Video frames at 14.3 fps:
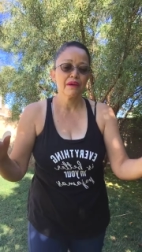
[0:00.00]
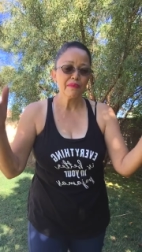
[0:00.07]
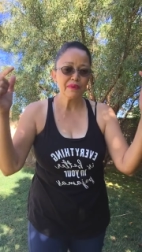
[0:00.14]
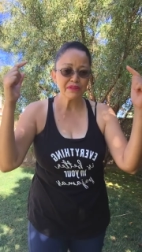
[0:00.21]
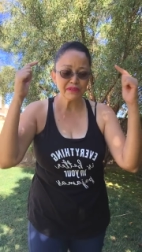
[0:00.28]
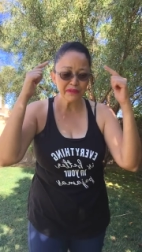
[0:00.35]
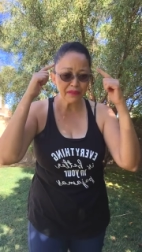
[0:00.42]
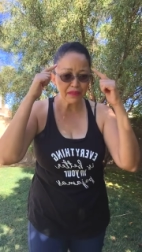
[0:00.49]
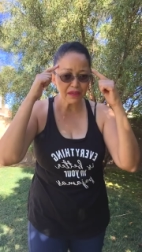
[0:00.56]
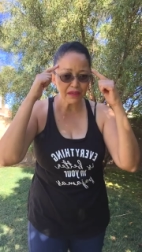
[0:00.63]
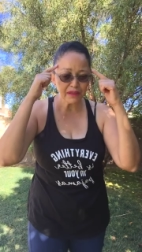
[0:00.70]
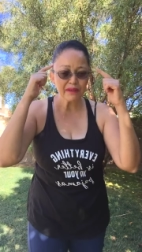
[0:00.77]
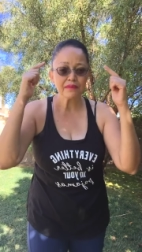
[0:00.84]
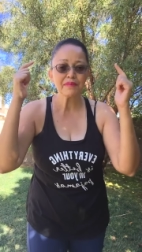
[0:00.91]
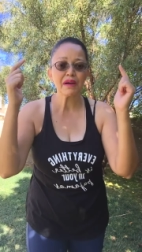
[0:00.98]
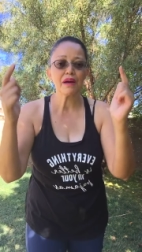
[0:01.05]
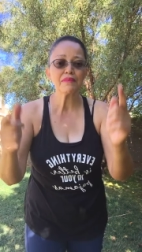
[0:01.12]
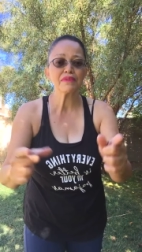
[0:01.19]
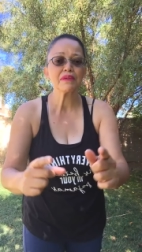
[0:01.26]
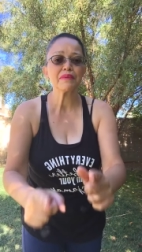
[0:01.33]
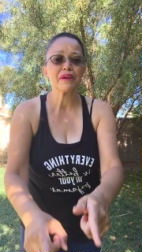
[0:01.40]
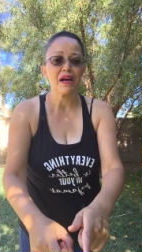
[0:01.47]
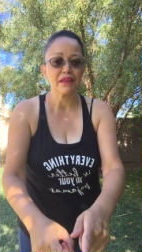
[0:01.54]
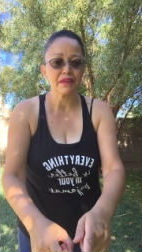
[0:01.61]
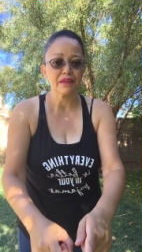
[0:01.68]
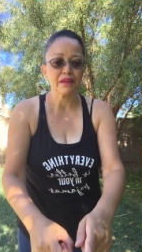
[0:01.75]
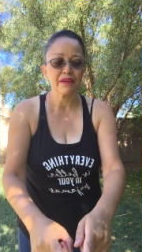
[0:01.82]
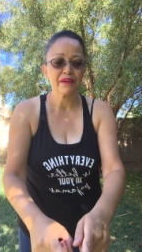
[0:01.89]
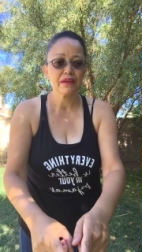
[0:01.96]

What you think becomes your reality.